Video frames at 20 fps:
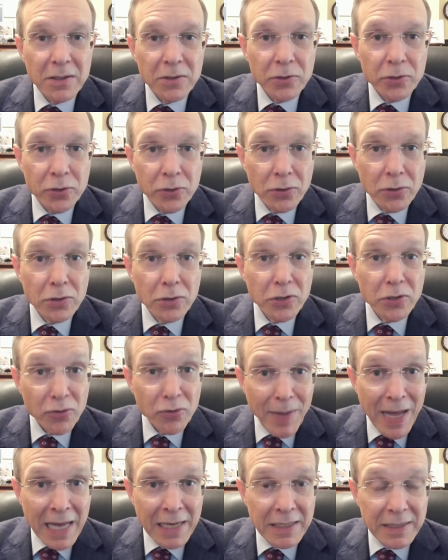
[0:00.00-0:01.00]
to
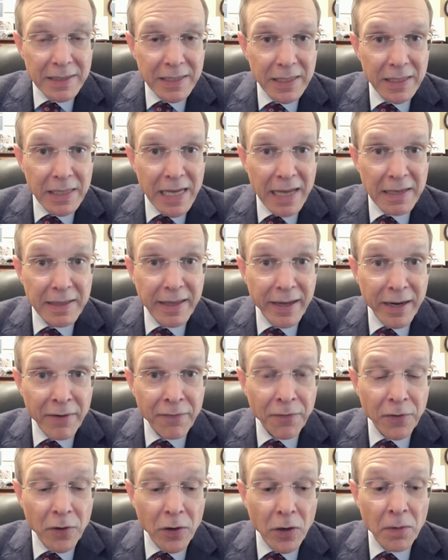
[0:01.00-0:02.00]
humanity, and
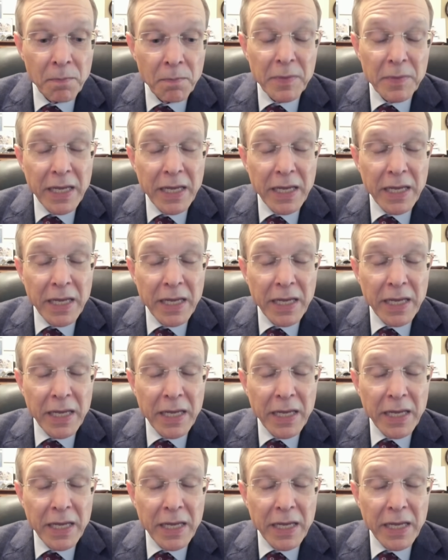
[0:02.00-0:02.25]
therefore,